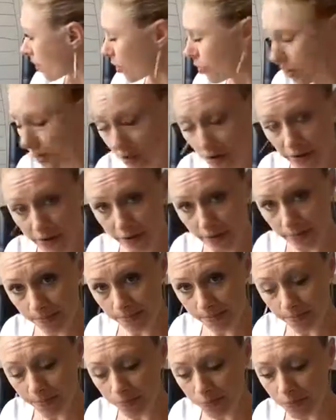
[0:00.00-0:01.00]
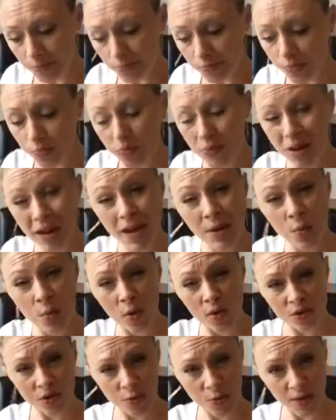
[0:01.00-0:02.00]
curriculum. And
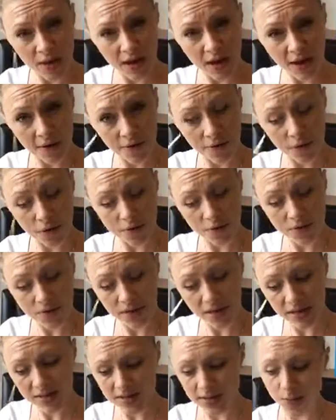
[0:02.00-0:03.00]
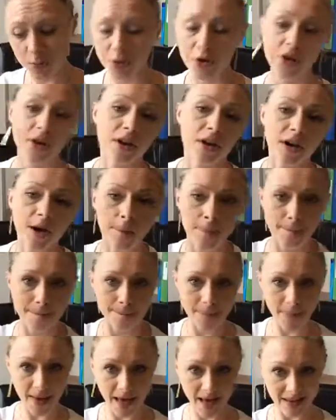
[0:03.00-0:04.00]
once we have those things, then we're going to
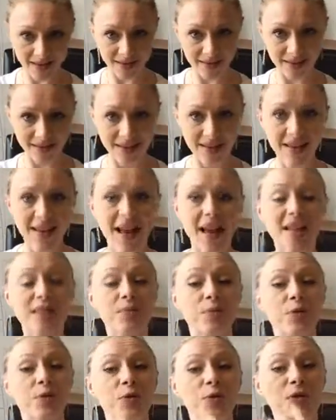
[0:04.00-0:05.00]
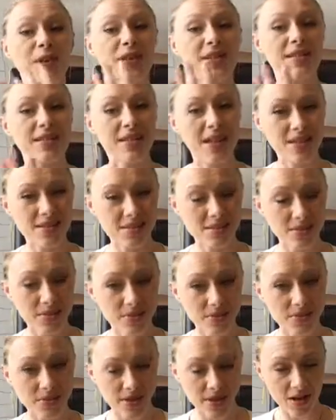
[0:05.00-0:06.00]
come back and then we're going to test
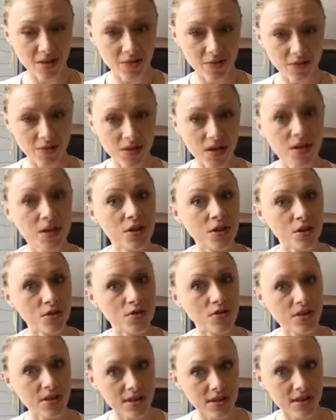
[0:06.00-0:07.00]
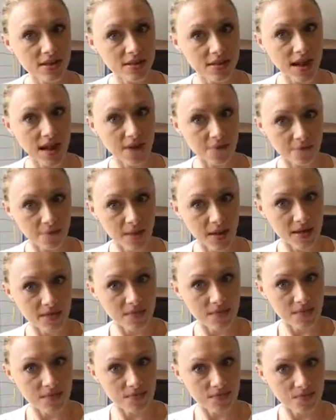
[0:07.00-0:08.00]
ourselves using the
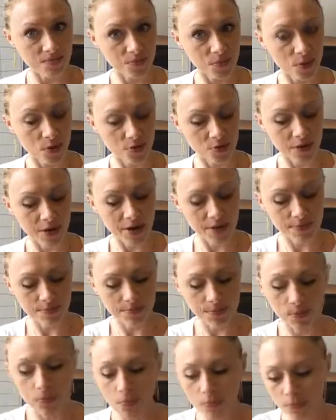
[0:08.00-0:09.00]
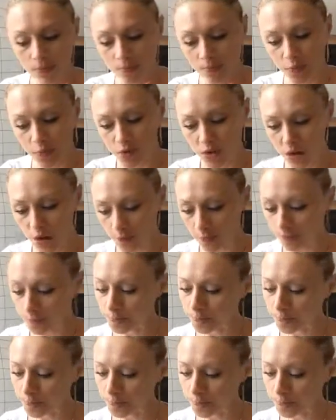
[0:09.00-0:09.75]
SAFMEDs. All right, so